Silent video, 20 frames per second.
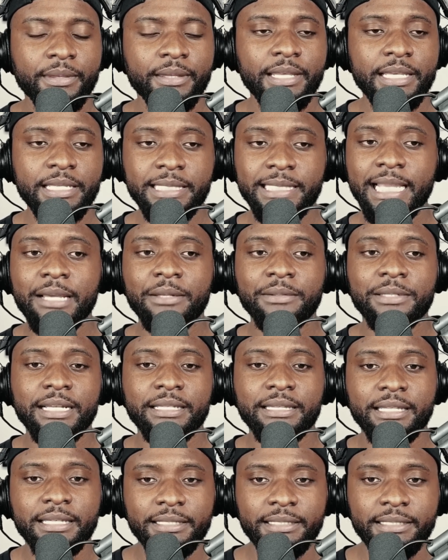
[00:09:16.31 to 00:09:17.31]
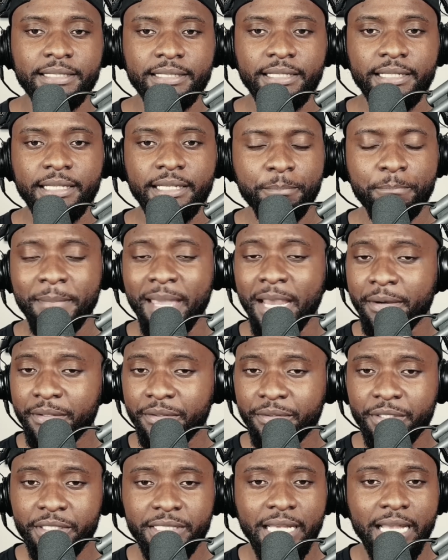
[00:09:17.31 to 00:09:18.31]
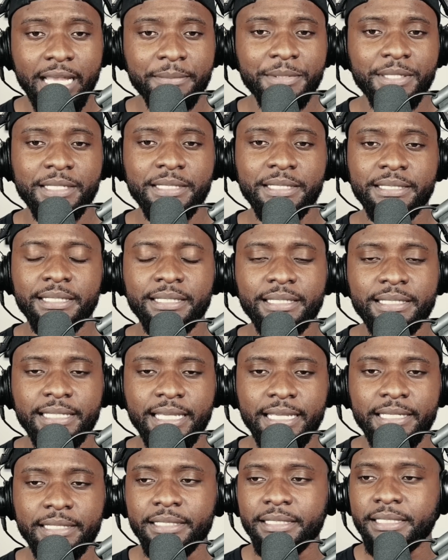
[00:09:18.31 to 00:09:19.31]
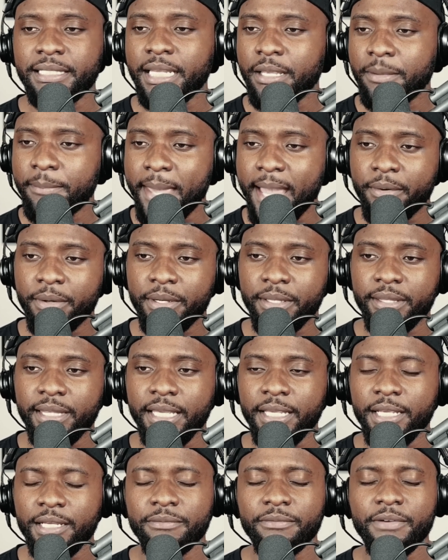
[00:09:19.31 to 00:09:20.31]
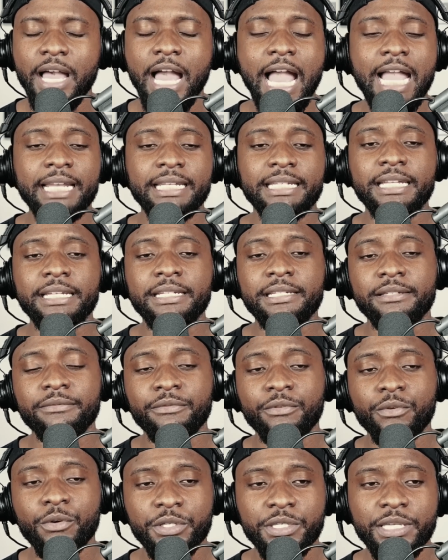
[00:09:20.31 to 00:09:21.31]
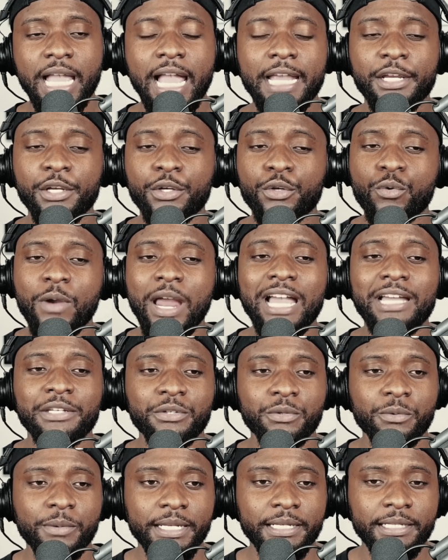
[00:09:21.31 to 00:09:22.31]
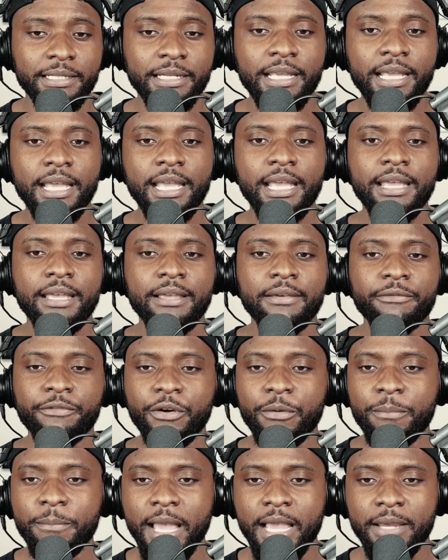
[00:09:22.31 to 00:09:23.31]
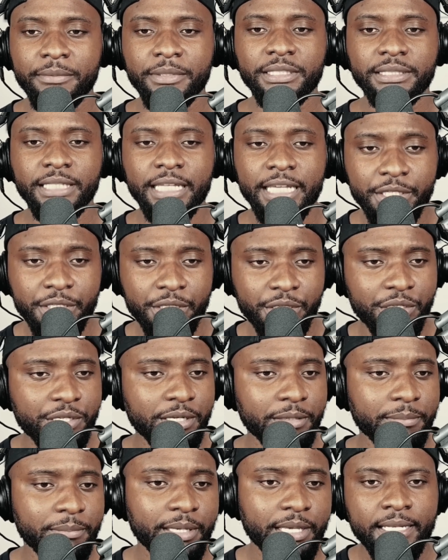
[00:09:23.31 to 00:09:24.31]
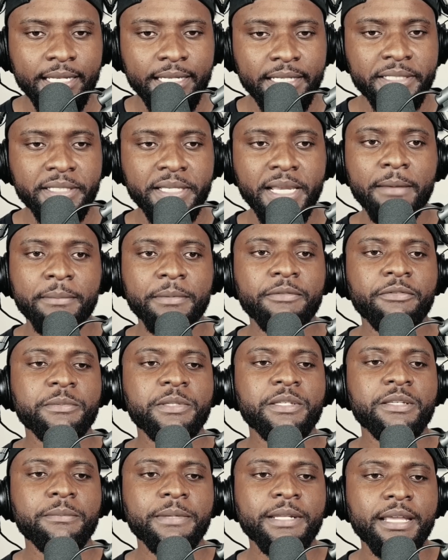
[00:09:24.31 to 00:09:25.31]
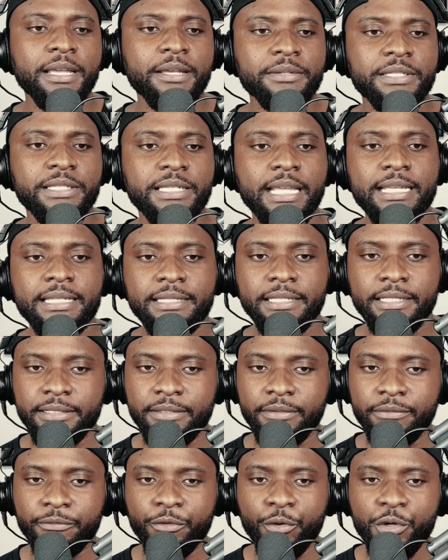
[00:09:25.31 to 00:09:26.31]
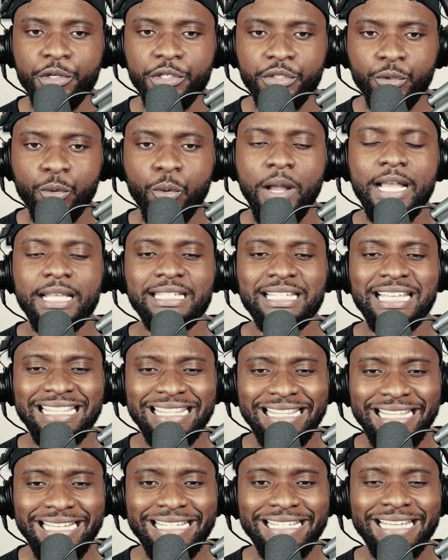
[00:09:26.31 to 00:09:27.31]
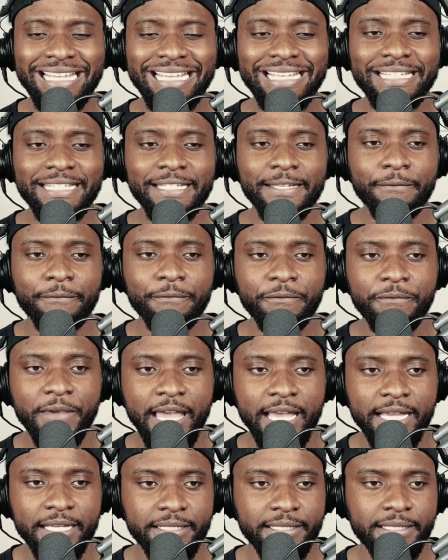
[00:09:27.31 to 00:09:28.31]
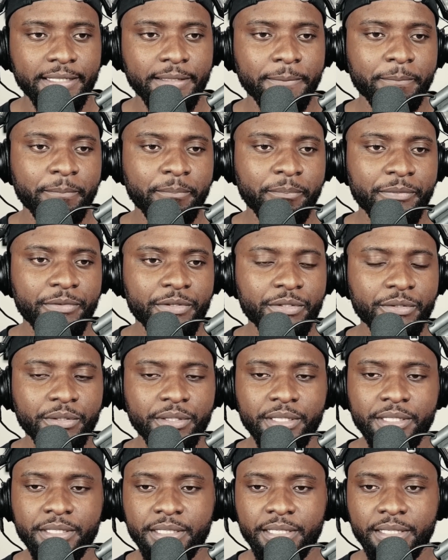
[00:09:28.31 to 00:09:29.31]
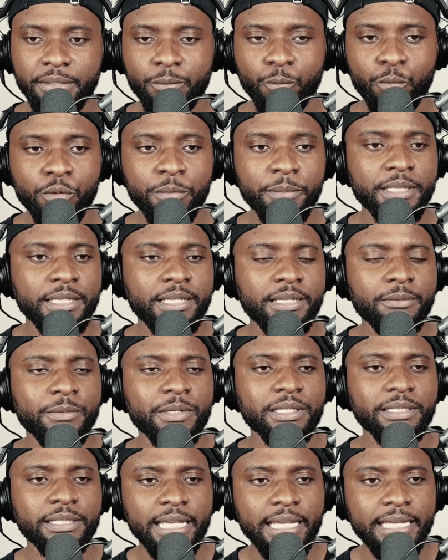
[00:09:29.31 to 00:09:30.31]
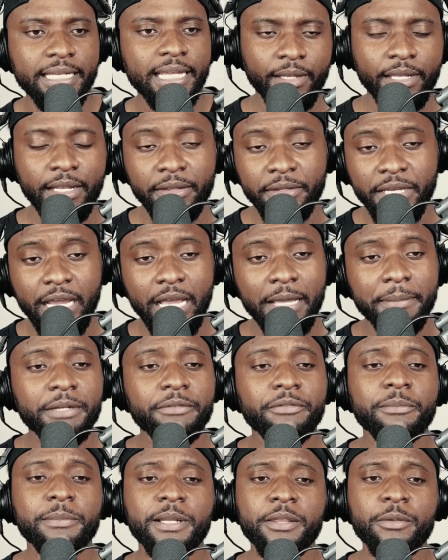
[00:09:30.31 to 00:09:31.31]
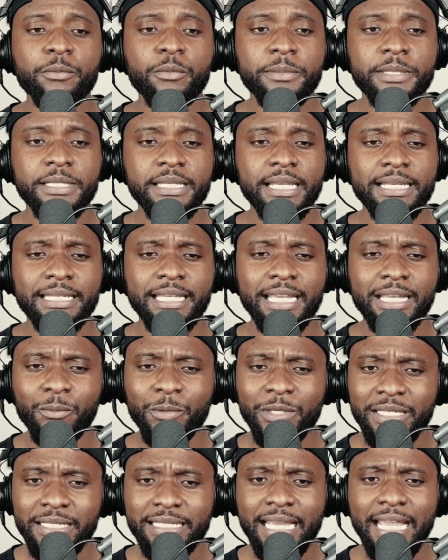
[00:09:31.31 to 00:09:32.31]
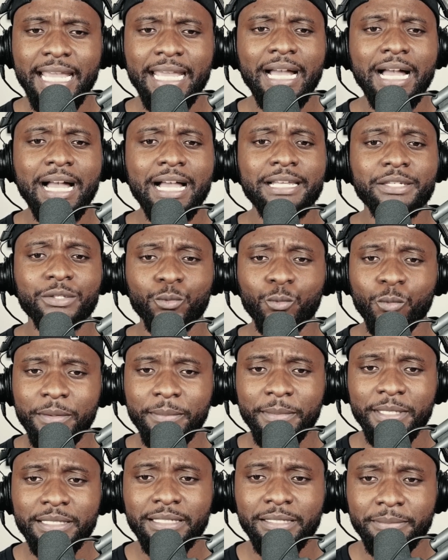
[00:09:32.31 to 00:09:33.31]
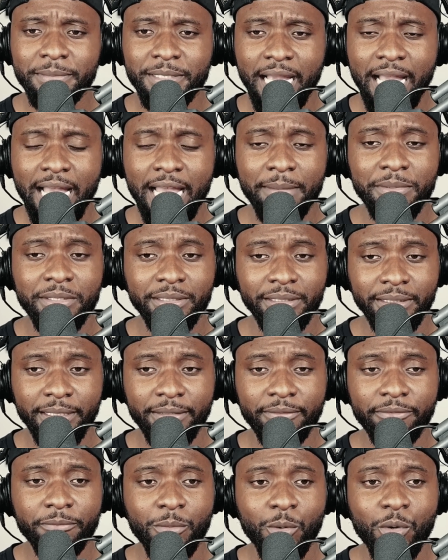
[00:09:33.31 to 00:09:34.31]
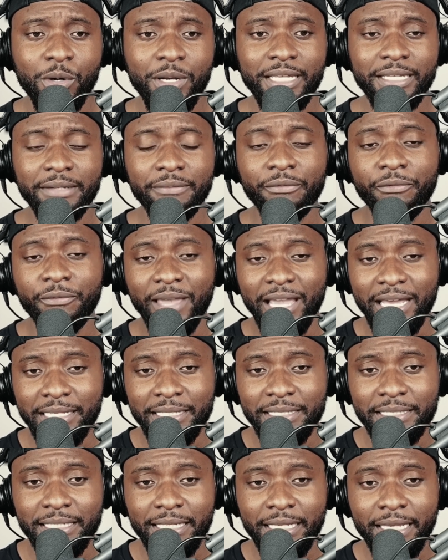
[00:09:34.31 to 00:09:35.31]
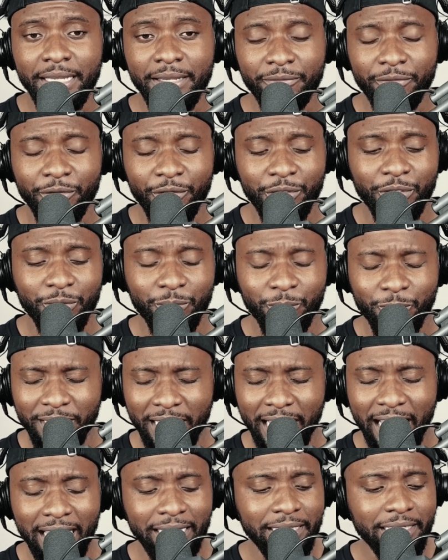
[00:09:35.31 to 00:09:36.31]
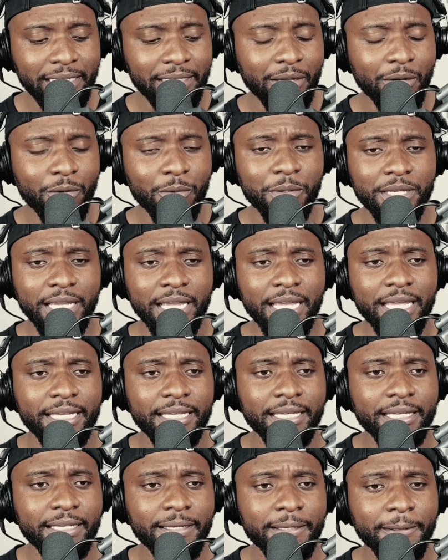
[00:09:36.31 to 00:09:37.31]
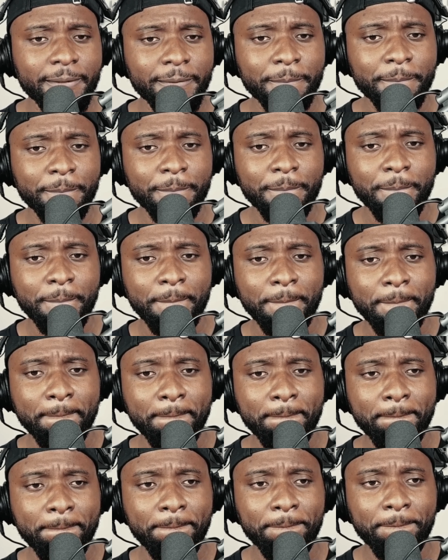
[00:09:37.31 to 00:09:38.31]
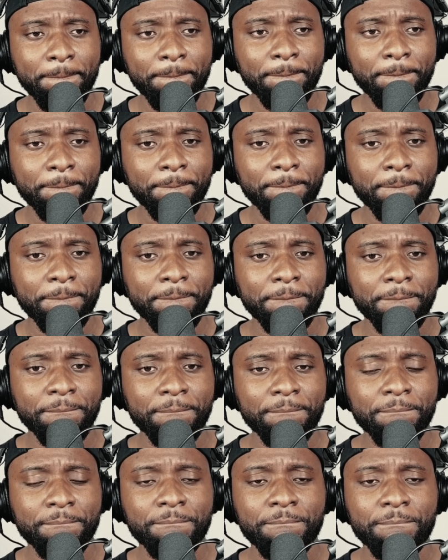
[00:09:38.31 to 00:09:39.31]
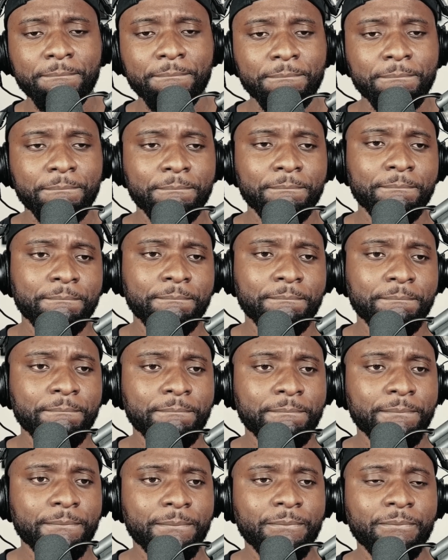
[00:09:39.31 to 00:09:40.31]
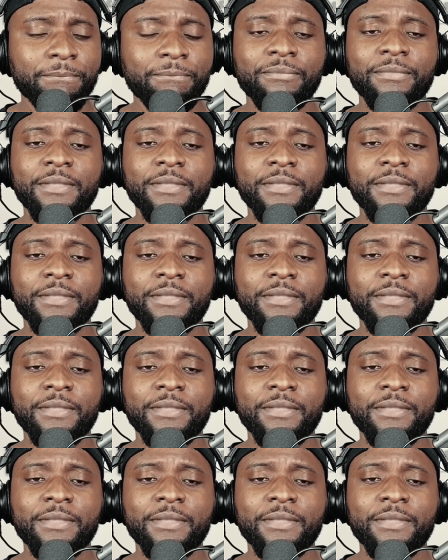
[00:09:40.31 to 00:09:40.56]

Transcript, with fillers: They sound like this. Married three times is a success. The Tia Mowry thing of I didn't divorce, I graduated from my relationship. Next comment from somebody else says, divorced twice and this is facts. So this woman can relate. Another comment from another woman says, can we say us women sometimes live more in fantasy versus reality? Okay. I hate coffee. It's so strong.